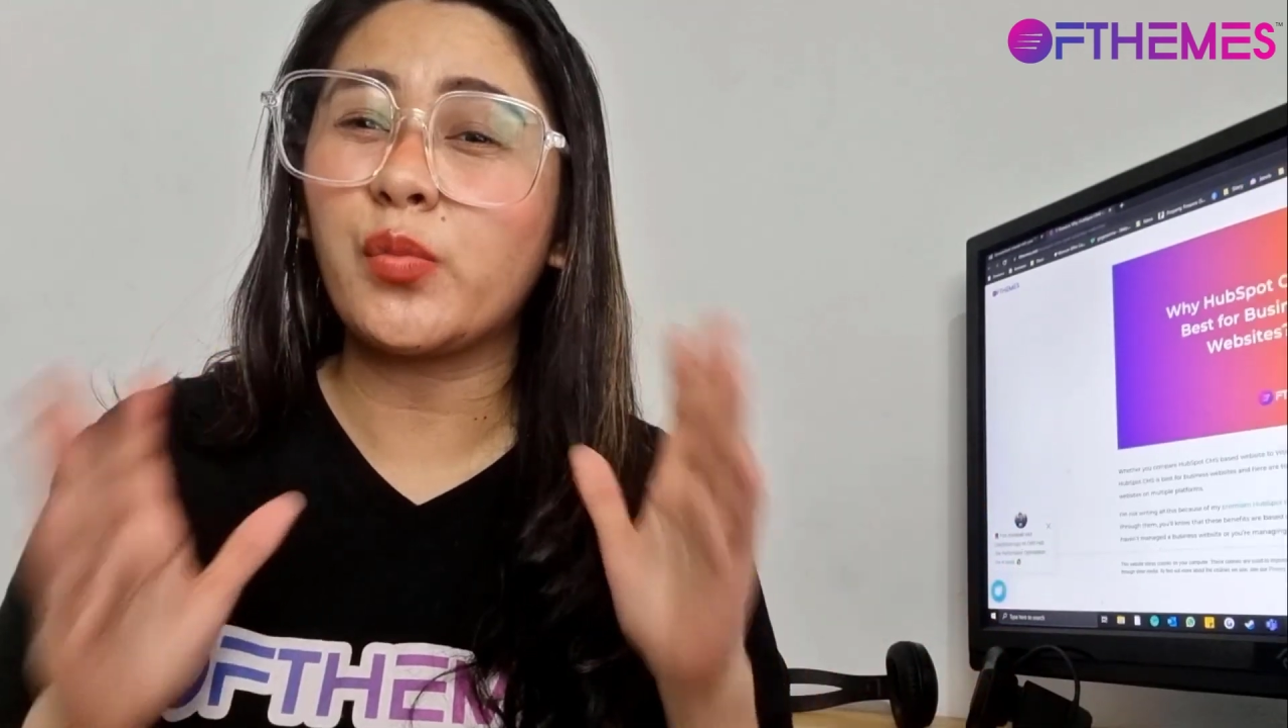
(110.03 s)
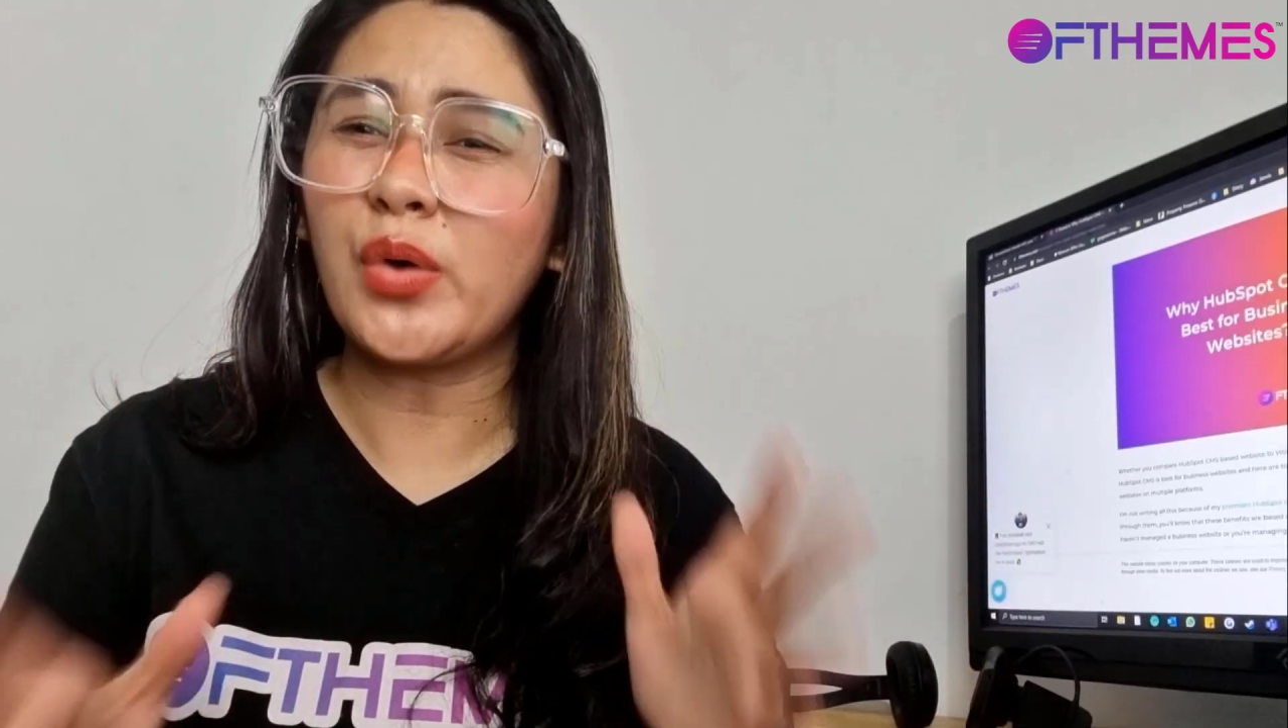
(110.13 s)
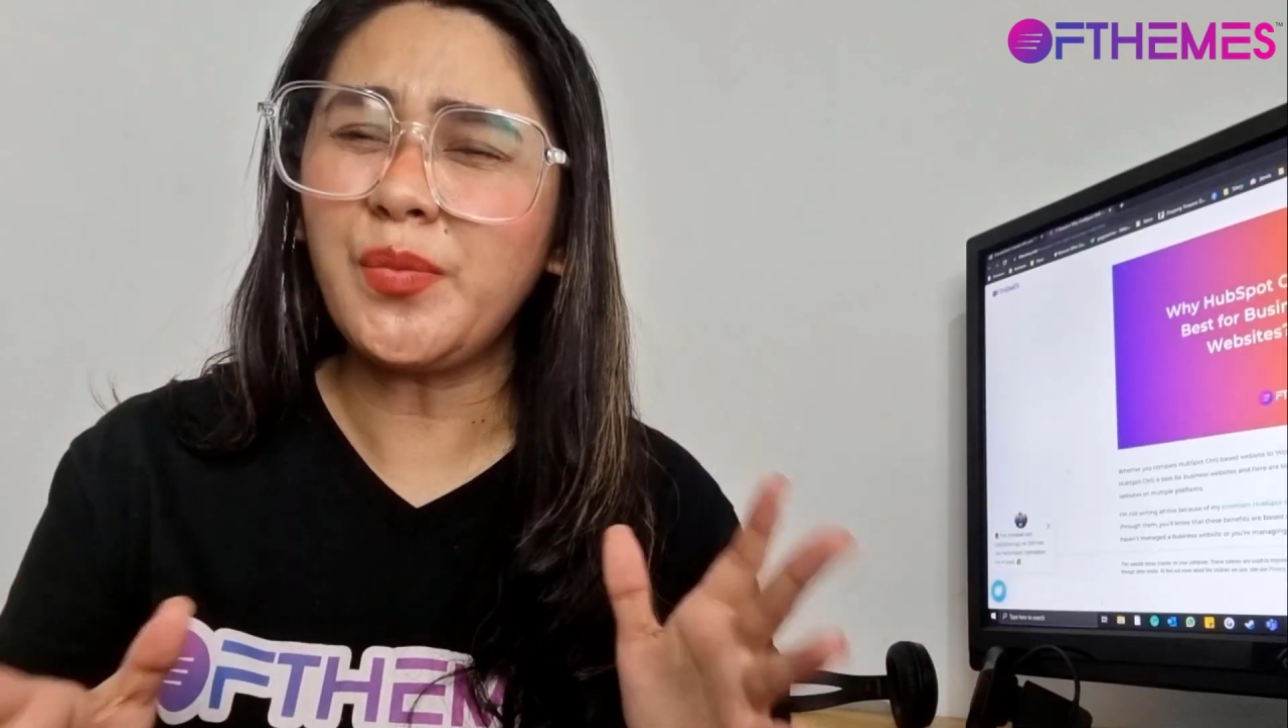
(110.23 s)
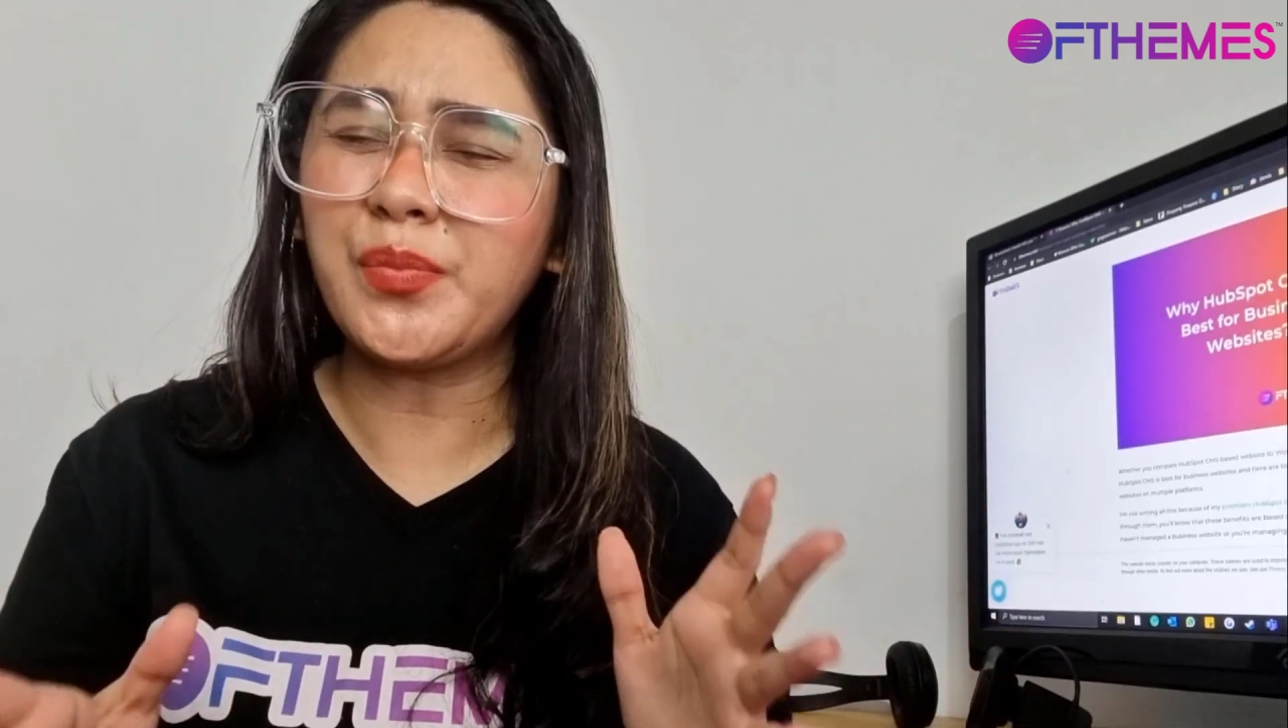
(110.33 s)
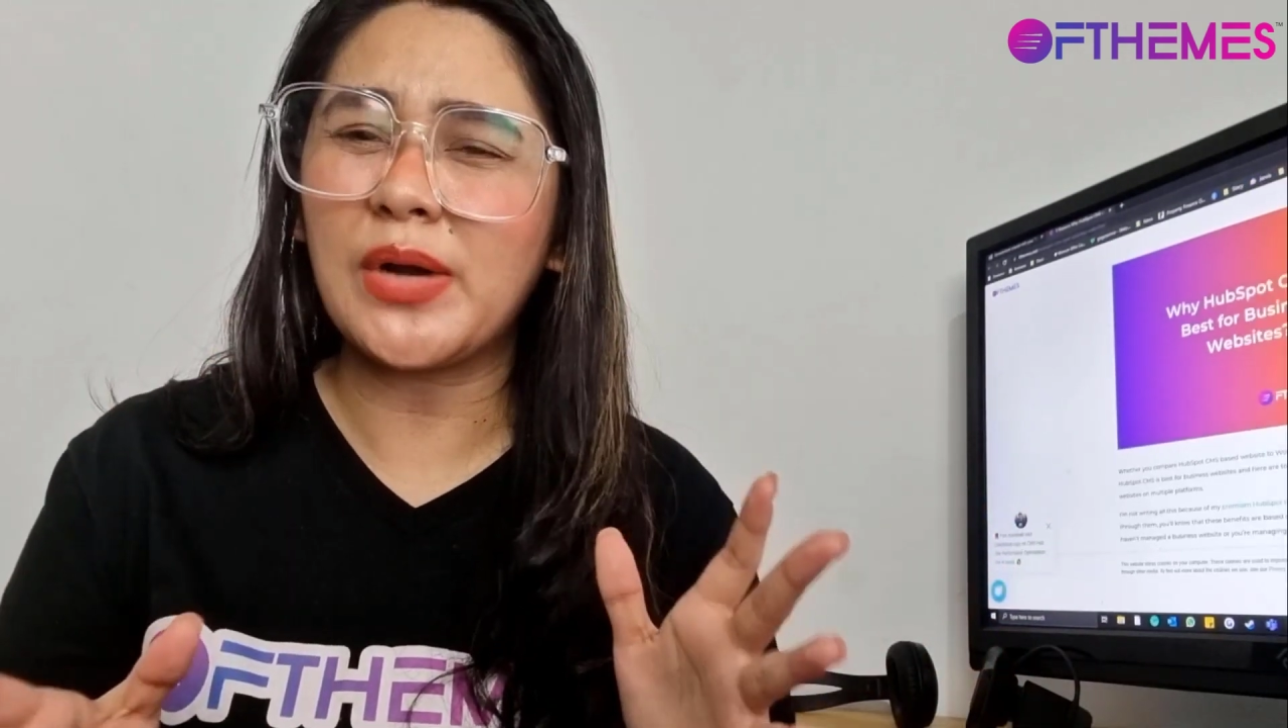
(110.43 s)

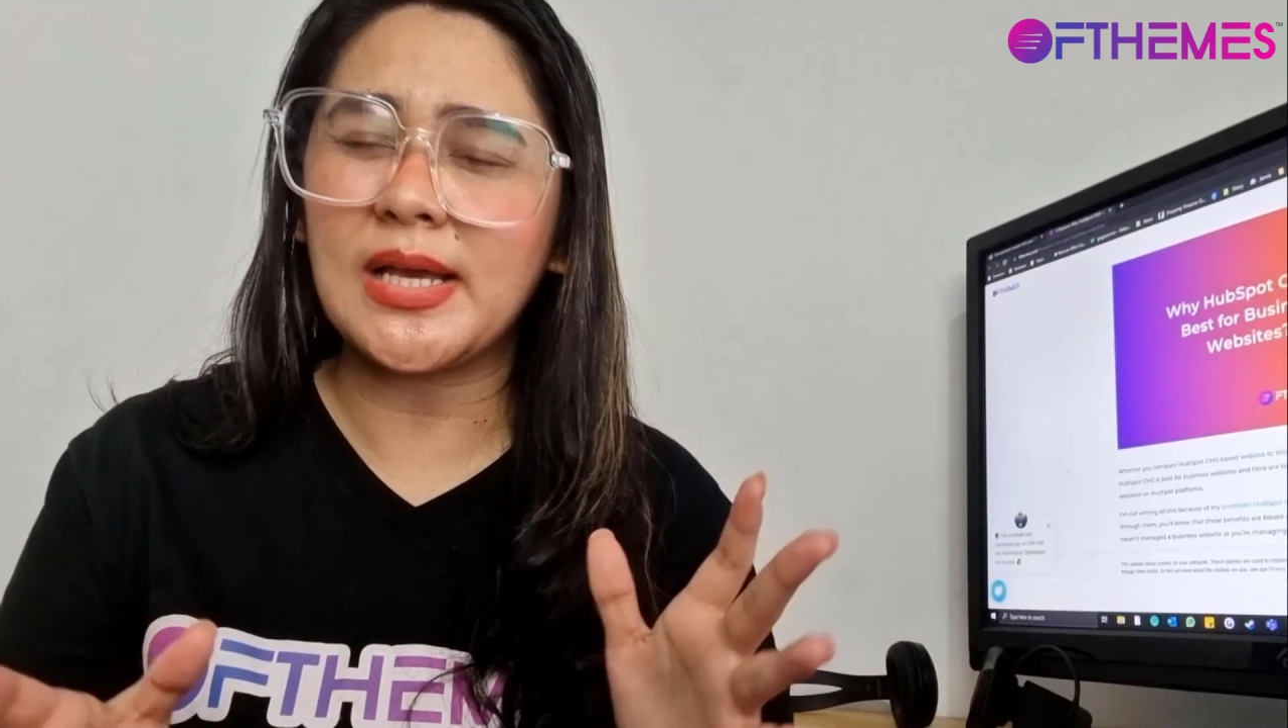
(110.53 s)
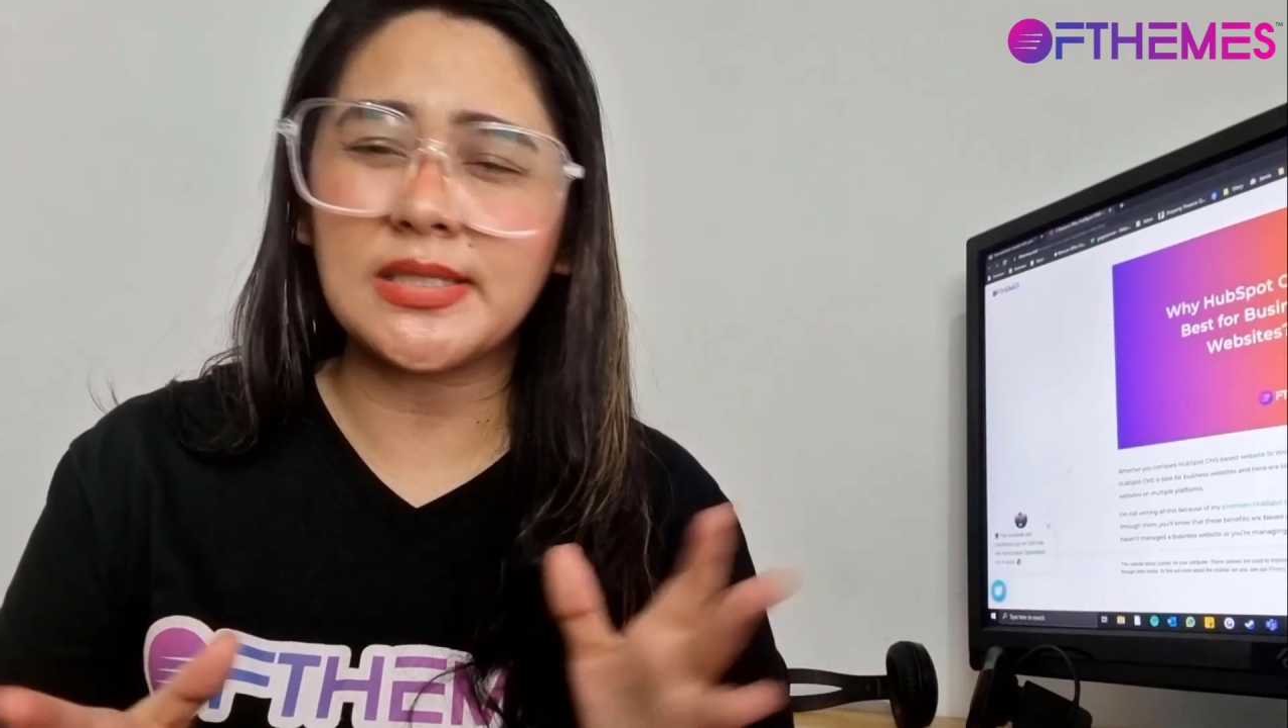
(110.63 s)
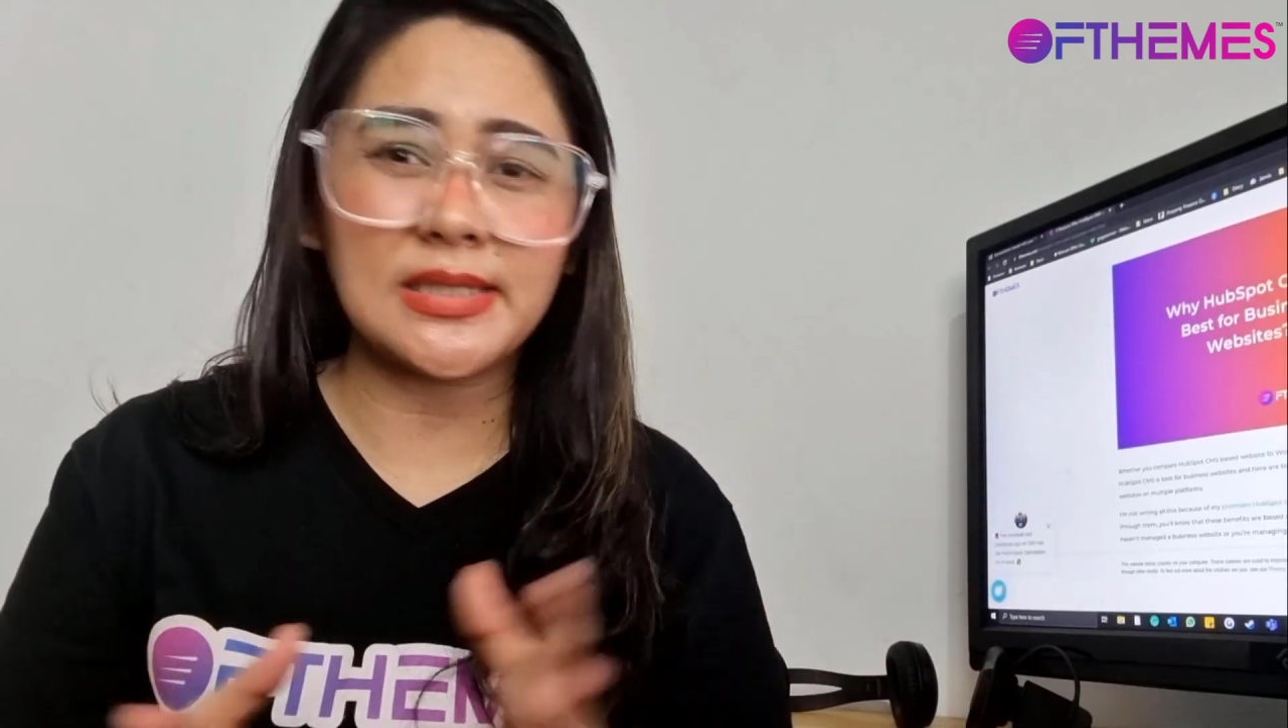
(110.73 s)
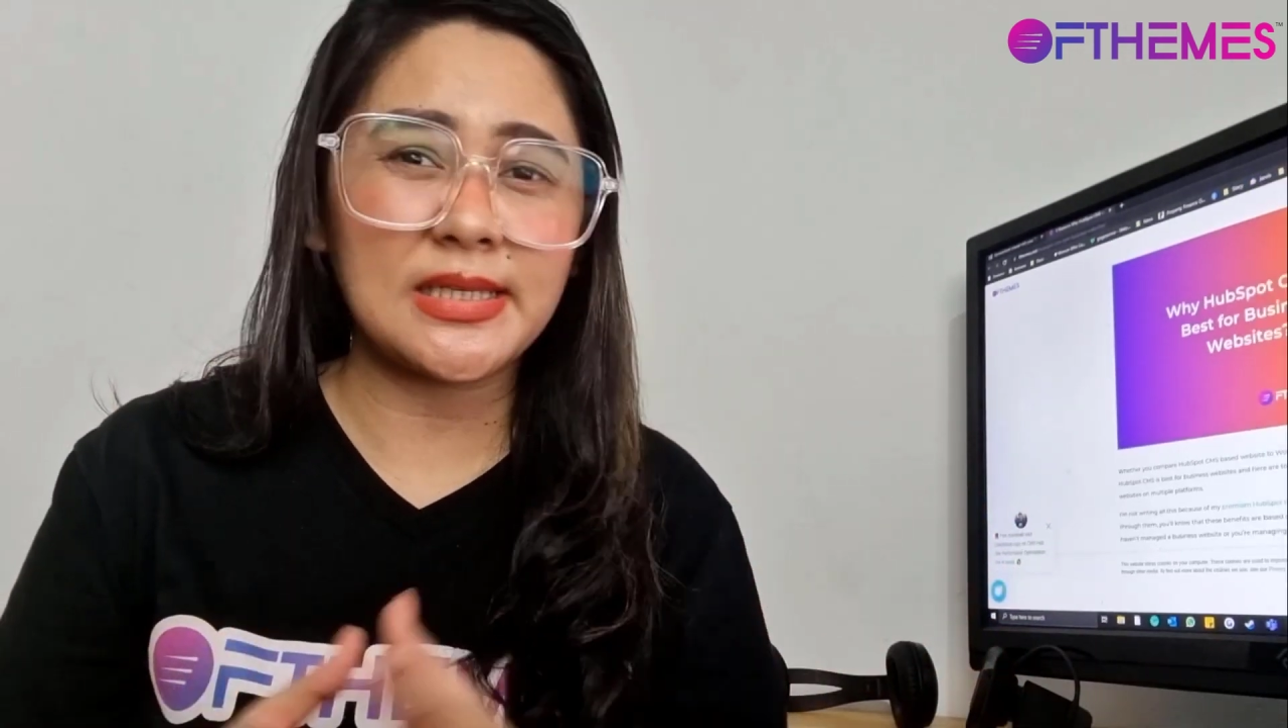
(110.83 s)
WordPress